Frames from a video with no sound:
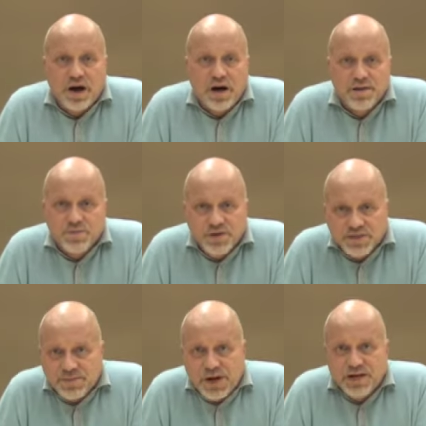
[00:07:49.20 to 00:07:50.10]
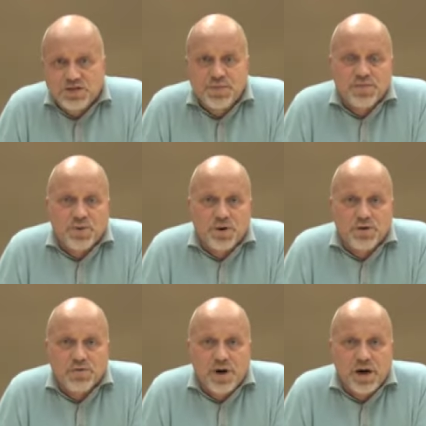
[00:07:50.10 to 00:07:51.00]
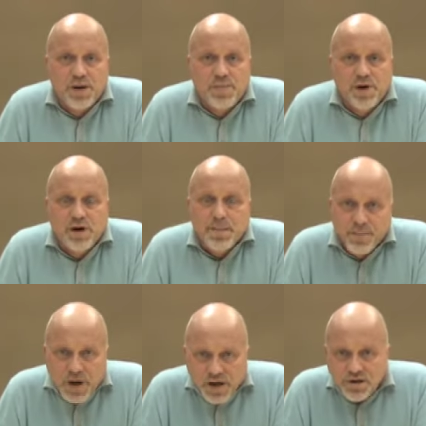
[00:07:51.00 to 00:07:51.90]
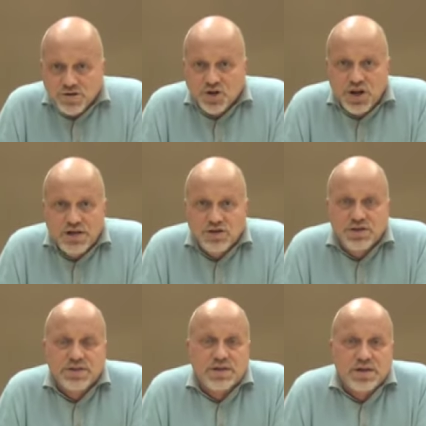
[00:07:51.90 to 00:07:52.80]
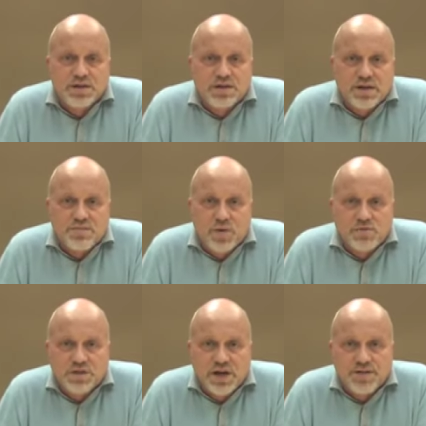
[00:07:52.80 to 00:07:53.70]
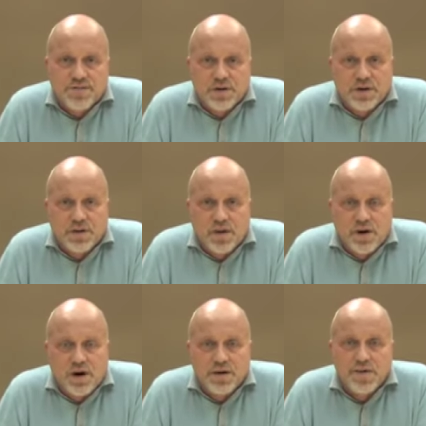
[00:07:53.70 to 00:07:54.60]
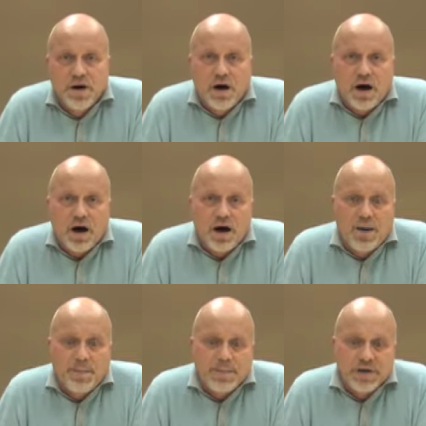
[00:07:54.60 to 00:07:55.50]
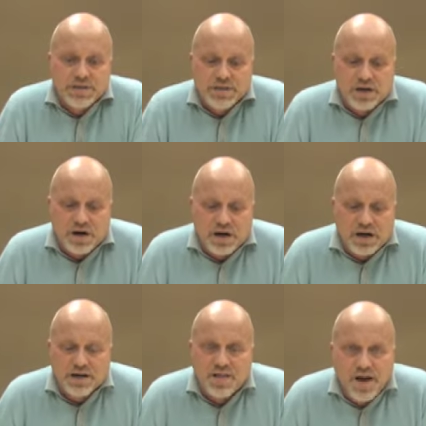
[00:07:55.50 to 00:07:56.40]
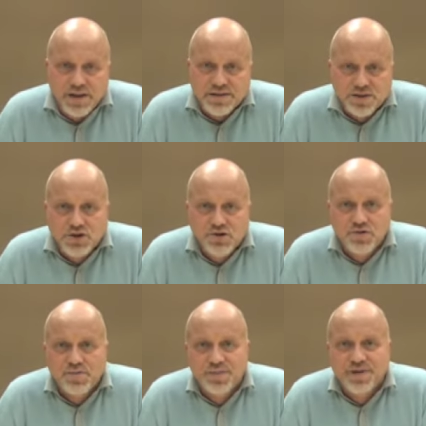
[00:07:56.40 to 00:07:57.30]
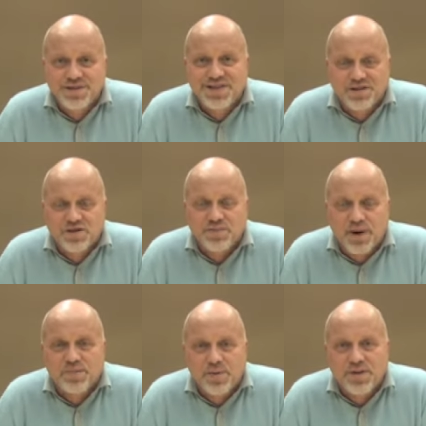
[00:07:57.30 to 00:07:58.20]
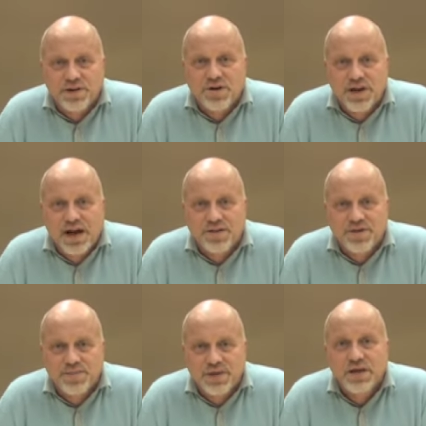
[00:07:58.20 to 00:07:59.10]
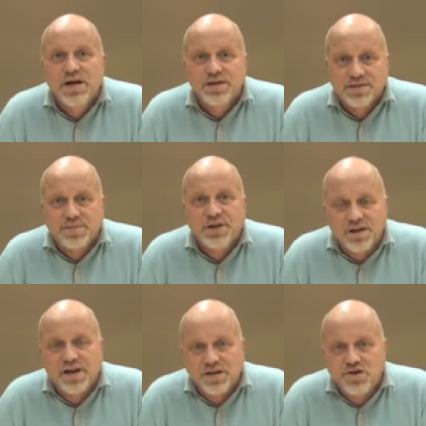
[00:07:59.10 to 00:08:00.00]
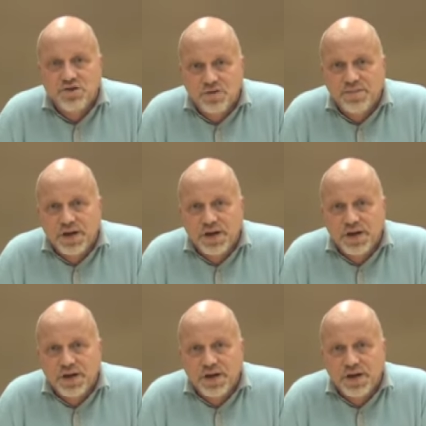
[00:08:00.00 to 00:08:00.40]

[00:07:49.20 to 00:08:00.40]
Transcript: uh, the risk management program, minor changes that, that won't take very long. Um, but uh, a class two means that there's probably going to have to be something like a new and